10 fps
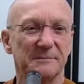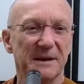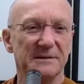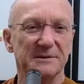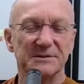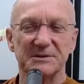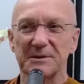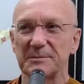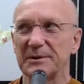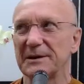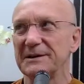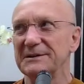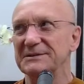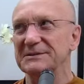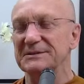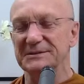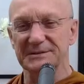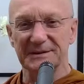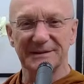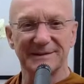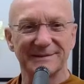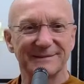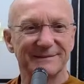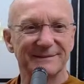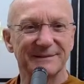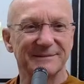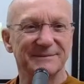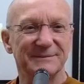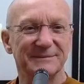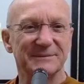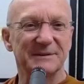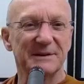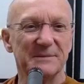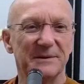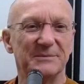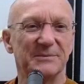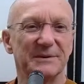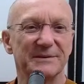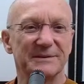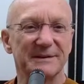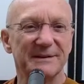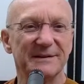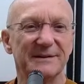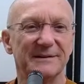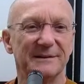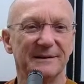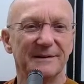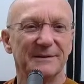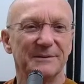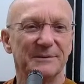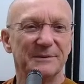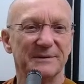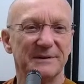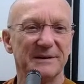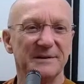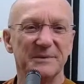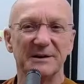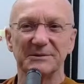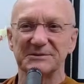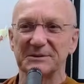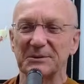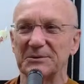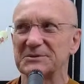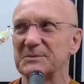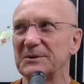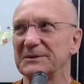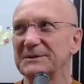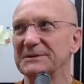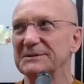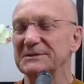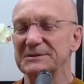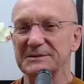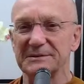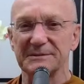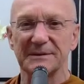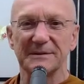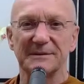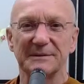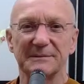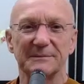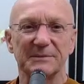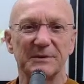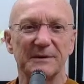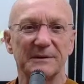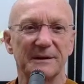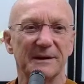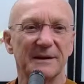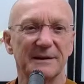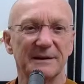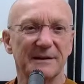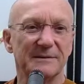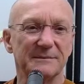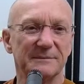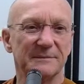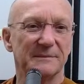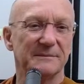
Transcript: maintenance of the place, keep up with the with emails and correspondence, and then